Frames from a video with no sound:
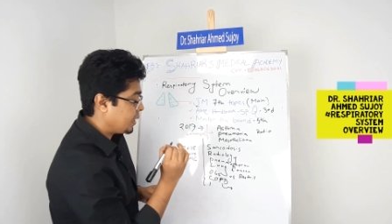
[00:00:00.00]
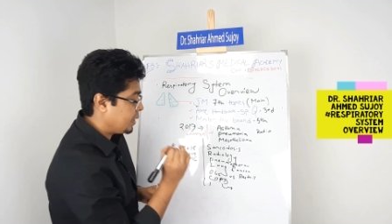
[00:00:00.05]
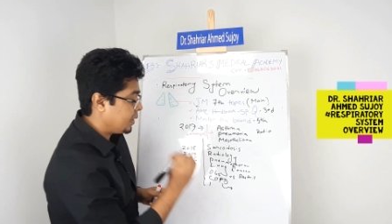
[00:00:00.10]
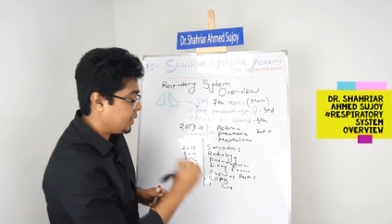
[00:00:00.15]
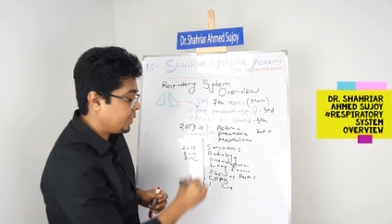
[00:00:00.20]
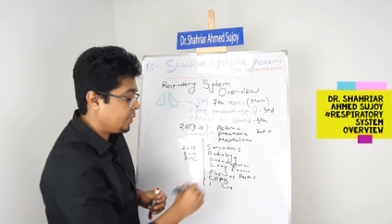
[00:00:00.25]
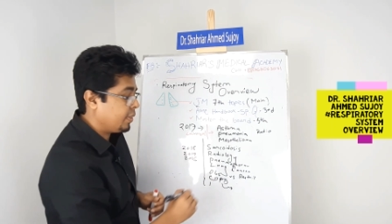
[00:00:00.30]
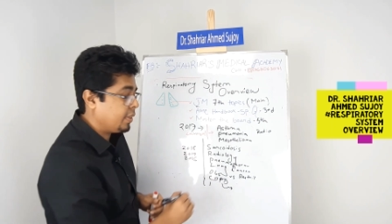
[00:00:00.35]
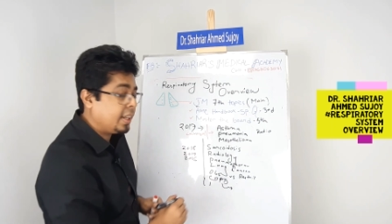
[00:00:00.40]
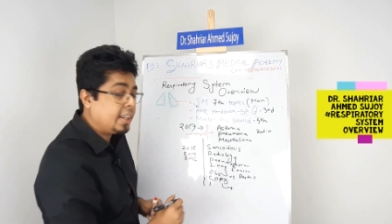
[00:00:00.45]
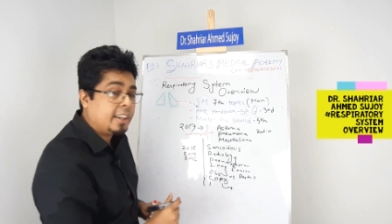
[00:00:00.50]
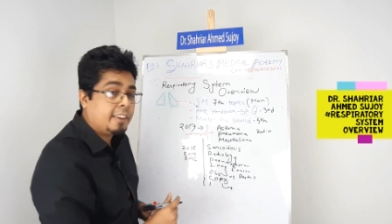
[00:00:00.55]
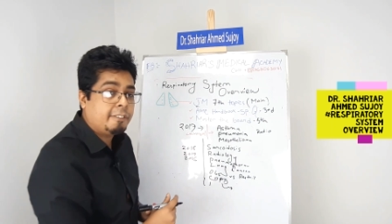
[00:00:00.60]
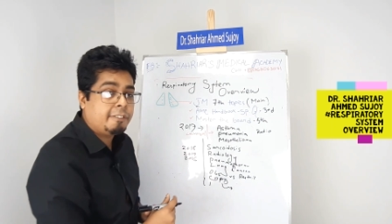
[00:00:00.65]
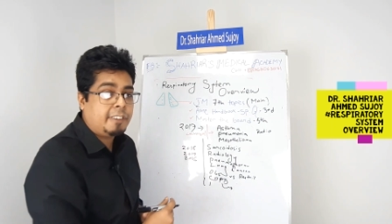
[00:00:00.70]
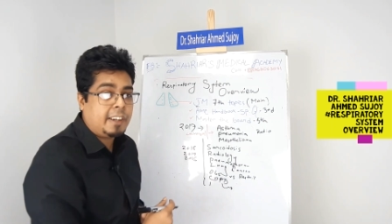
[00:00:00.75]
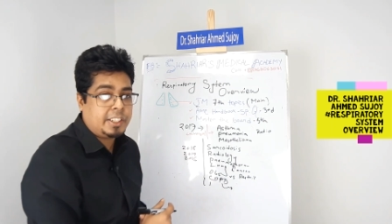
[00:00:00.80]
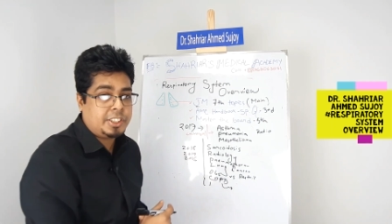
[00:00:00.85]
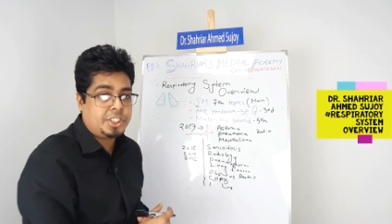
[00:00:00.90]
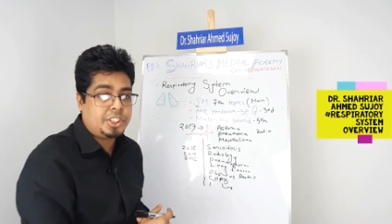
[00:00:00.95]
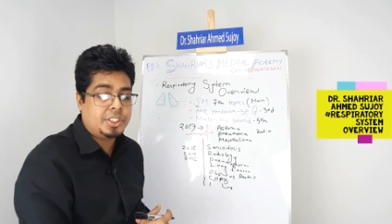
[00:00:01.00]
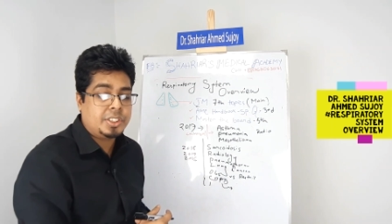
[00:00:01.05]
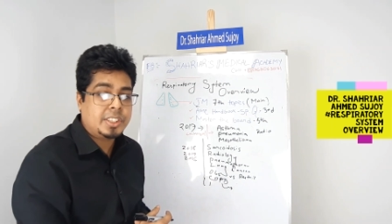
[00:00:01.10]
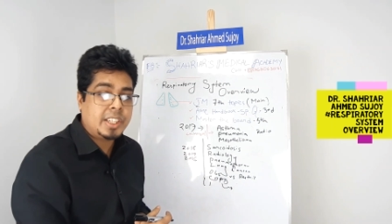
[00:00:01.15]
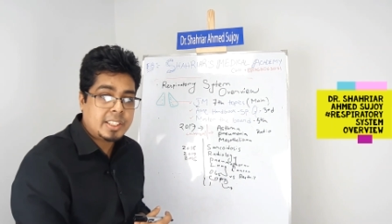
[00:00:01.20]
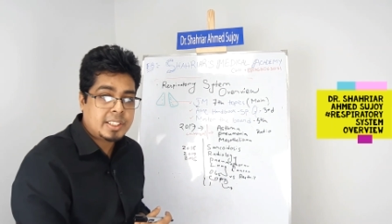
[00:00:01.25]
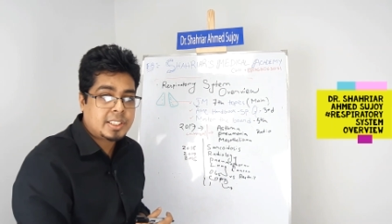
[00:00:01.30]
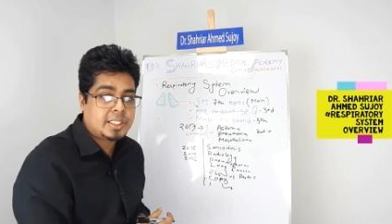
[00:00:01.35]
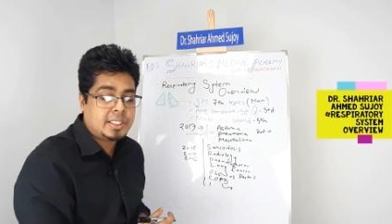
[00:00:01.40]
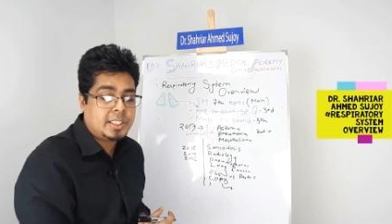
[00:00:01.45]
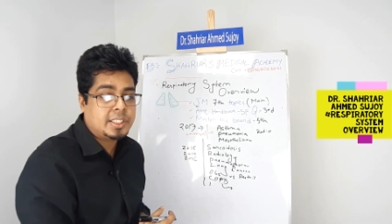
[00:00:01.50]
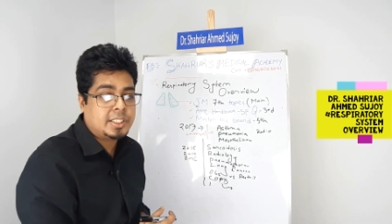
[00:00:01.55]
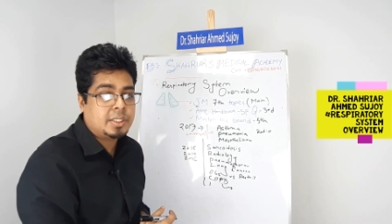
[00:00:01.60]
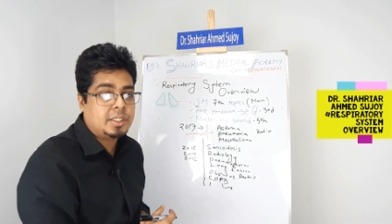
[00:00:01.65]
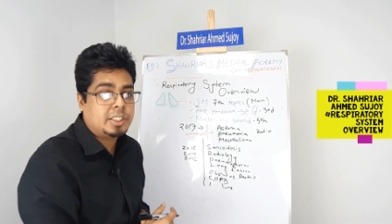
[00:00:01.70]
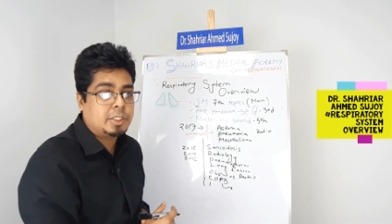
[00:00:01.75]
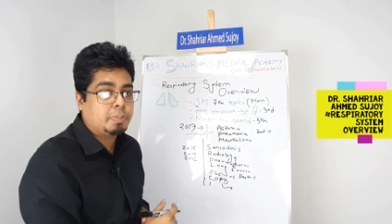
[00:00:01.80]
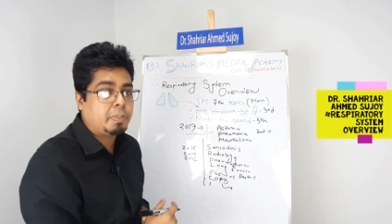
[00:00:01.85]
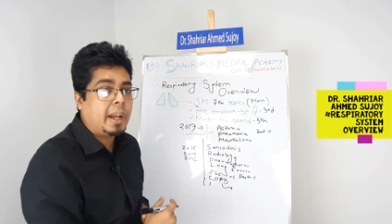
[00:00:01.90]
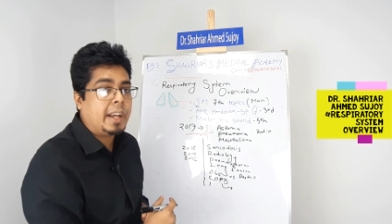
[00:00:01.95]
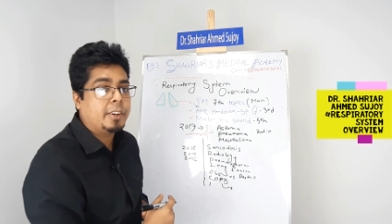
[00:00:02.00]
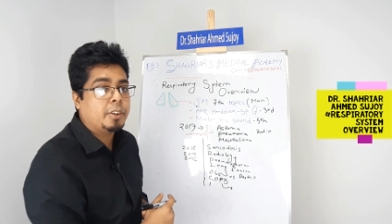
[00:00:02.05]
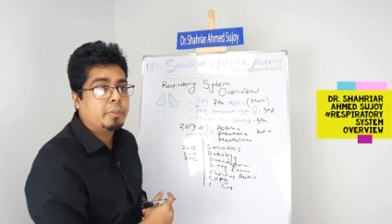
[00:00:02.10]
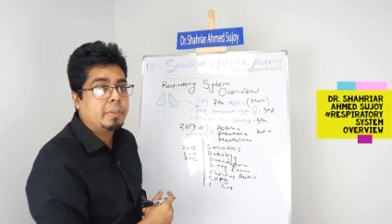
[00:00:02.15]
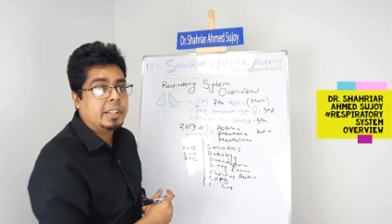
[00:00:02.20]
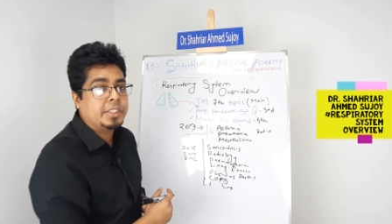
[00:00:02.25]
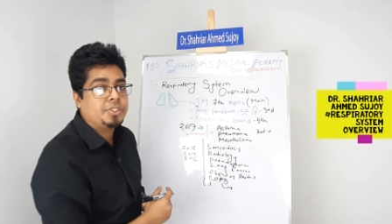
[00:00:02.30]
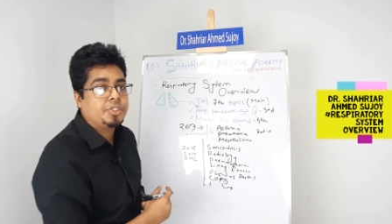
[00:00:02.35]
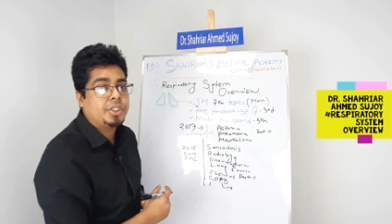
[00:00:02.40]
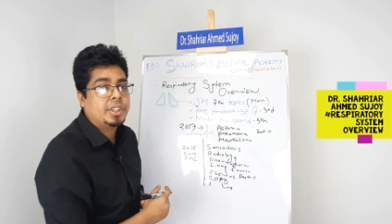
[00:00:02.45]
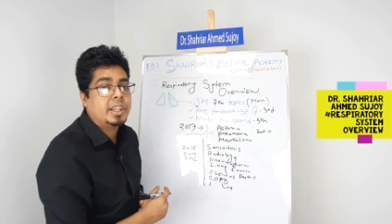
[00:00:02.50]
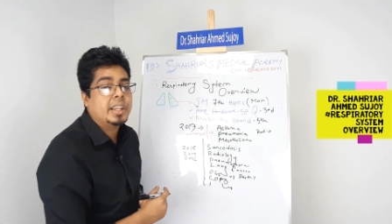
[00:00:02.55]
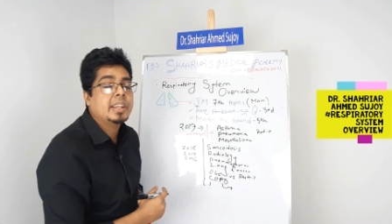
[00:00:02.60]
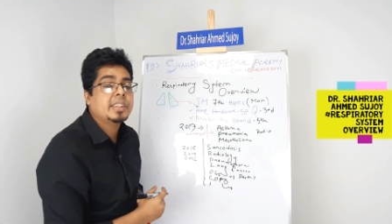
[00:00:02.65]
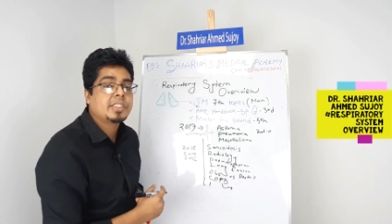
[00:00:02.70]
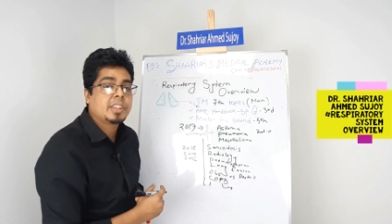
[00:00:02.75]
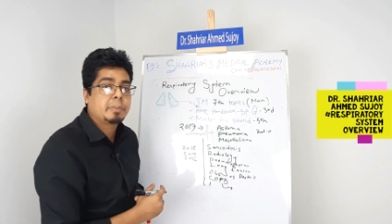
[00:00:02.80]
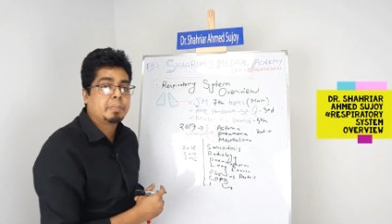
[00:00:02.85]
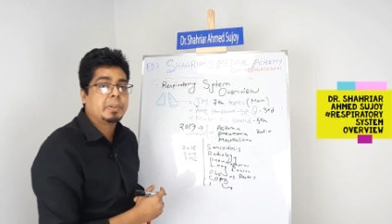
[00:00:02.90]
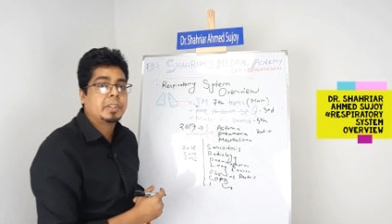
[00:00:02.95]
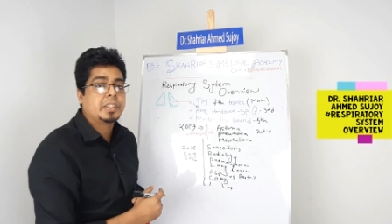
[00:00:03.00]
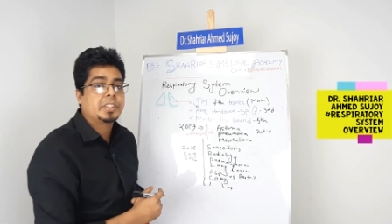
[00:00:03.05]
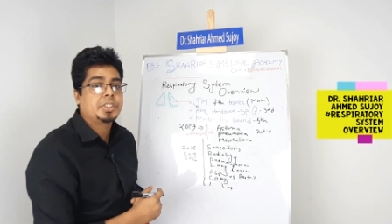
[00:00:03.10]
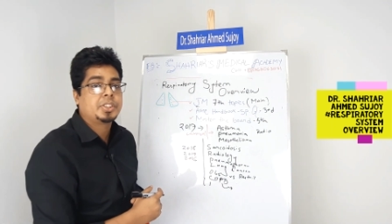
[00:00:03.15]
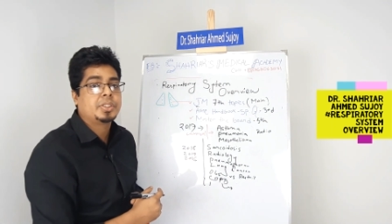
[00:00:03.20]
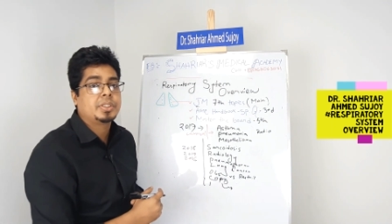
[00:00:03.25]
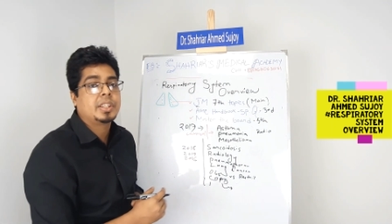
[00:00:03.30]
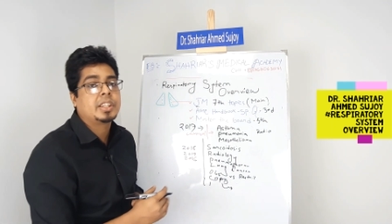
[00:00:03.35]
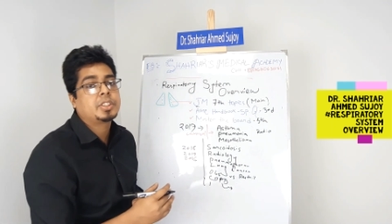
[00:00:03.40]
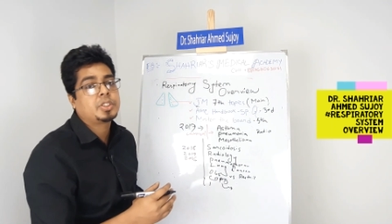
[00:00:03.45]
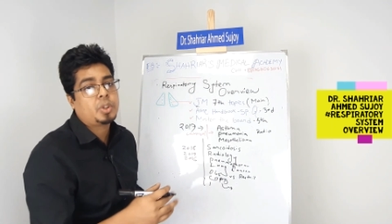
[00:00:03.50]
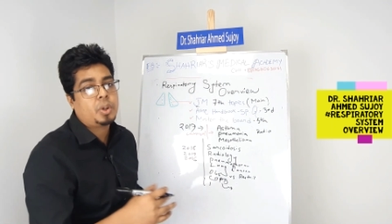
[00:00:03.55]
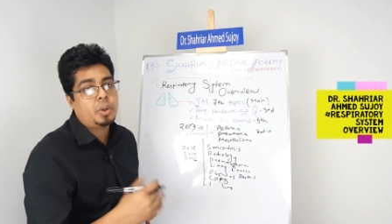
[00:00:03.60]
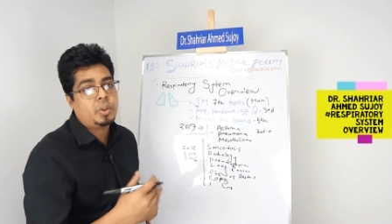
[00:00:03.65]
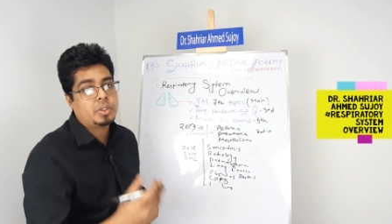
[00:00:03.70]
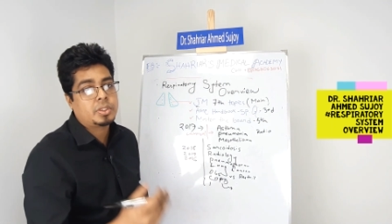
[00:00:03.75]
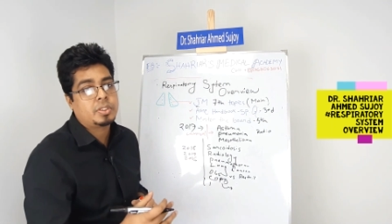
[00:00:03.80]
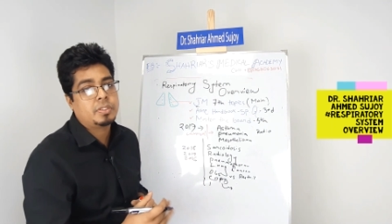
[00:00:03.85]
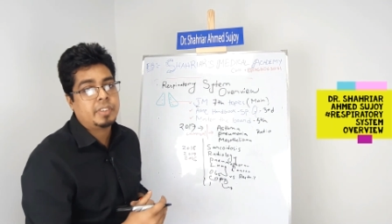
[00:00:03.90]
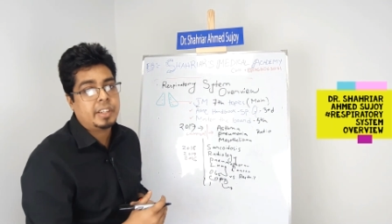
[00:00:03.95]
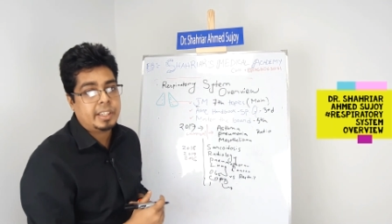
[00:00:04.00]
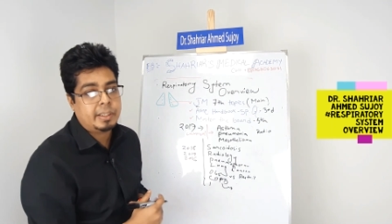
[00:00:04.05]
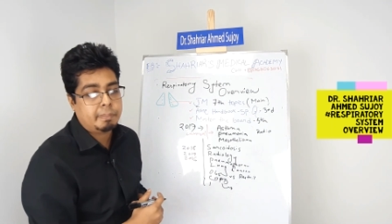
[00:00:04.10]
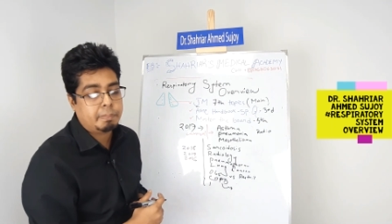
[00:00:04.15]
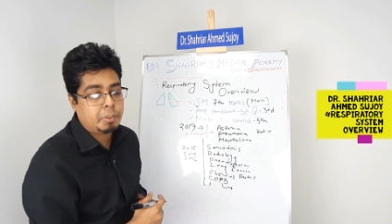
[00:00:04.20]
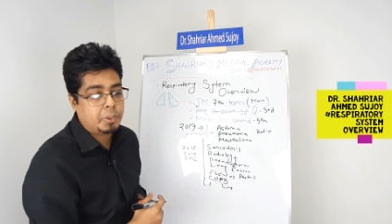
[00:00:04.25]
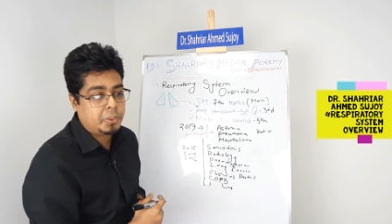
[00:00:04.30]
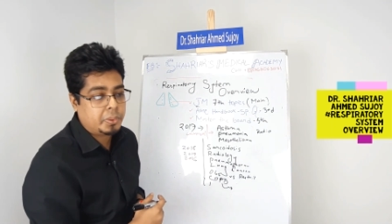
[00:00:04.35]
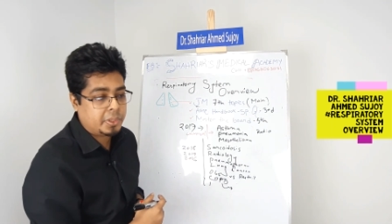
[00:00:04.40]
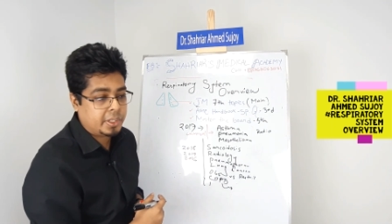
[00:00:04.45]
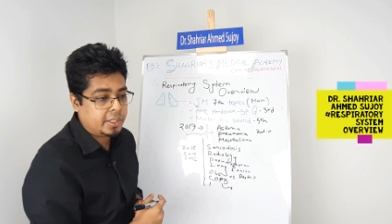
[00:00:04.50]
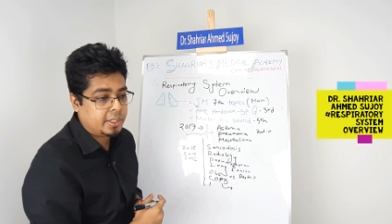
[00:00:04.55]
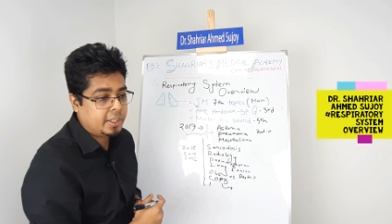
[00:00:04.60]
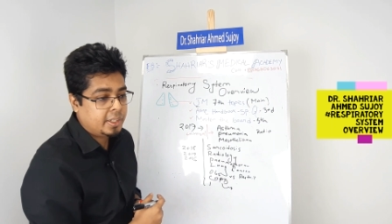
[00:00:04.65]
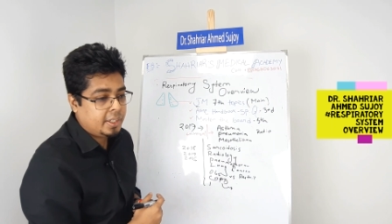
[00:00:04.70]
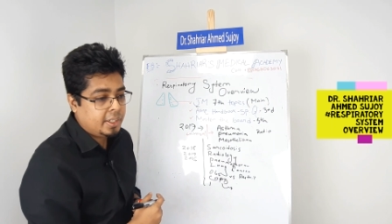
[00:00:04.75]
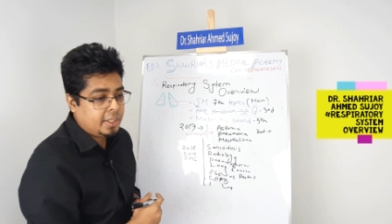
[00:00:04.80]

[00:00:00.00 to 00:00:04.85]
you know, lung function test, this is spirometry interpretation, that's also very important.